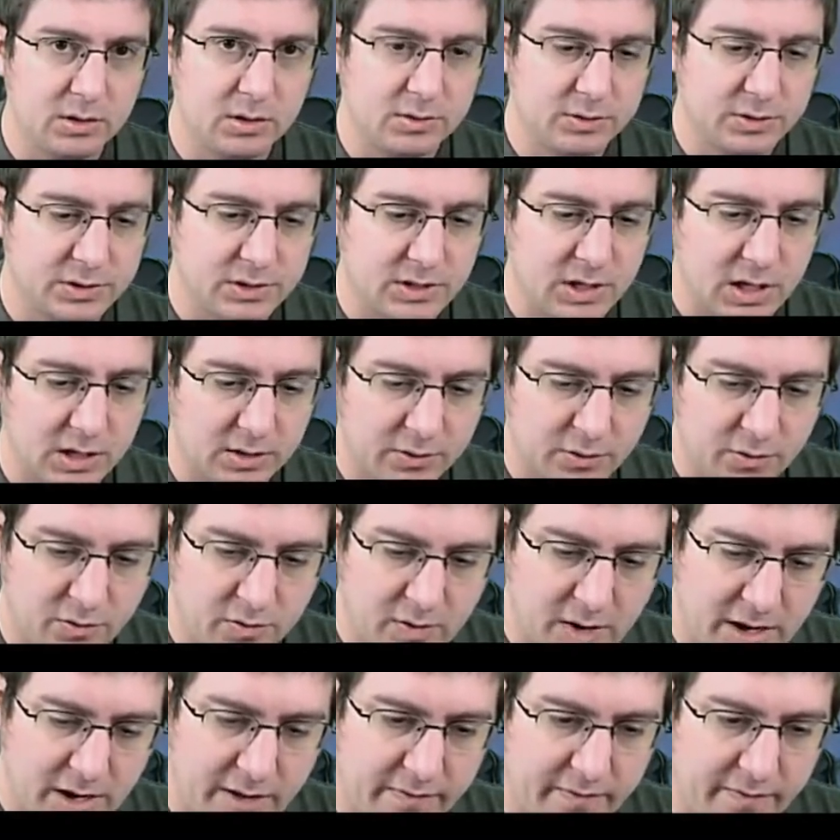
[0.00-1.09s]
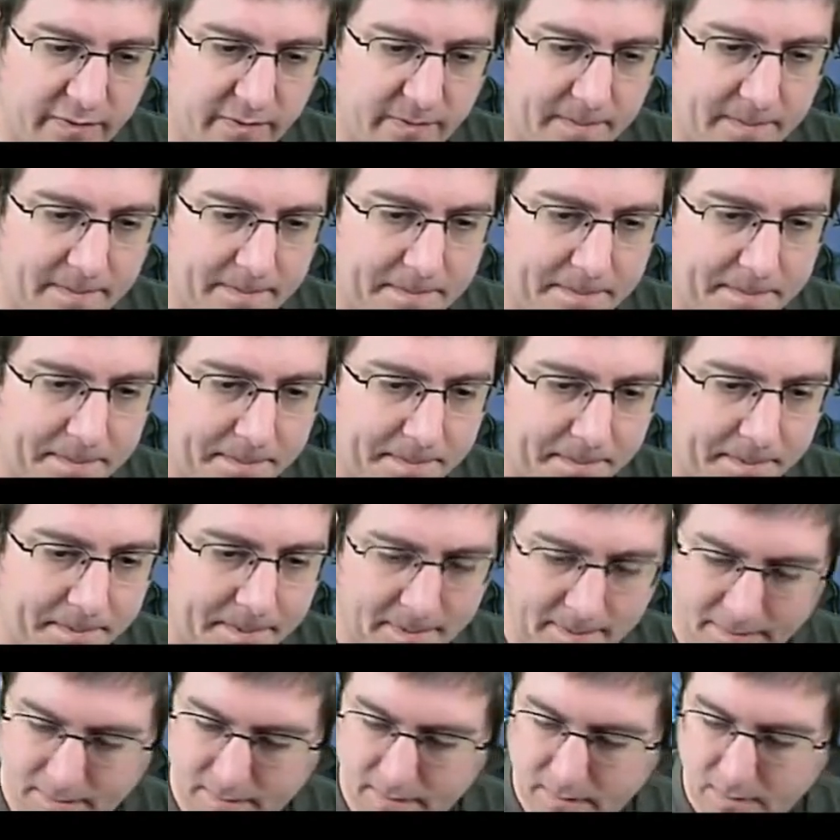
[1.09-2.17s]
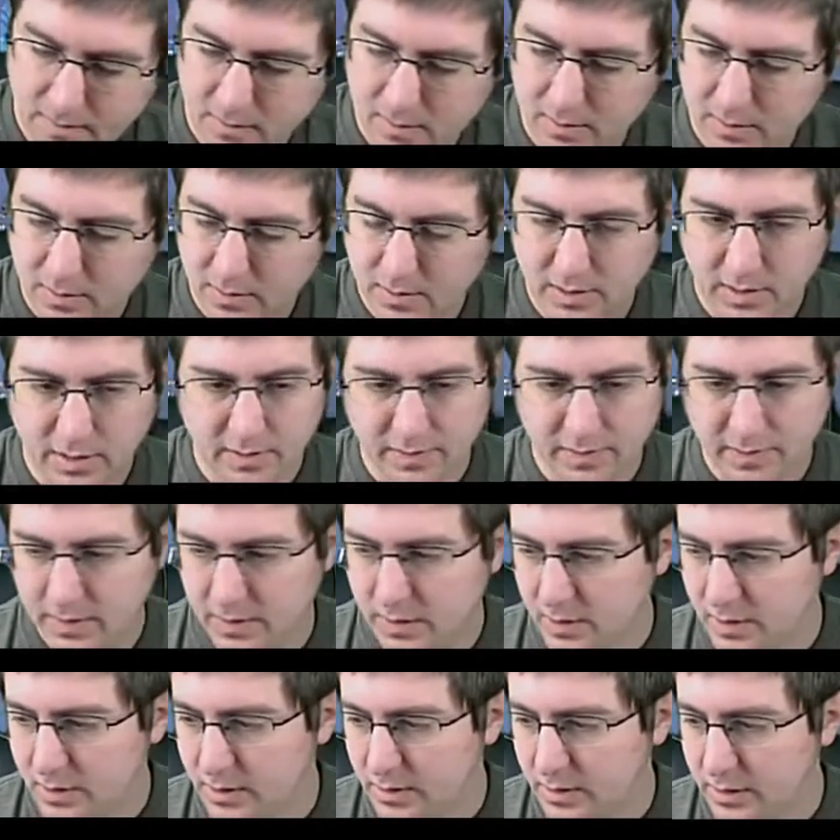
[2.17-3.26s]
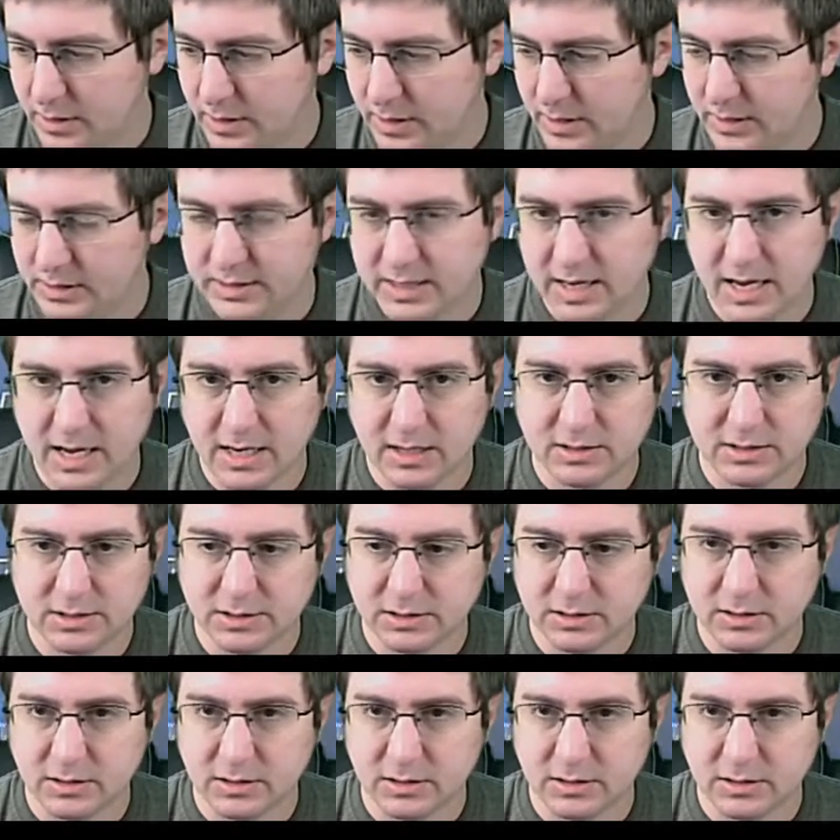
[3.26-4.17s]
which is not great. And then he attacks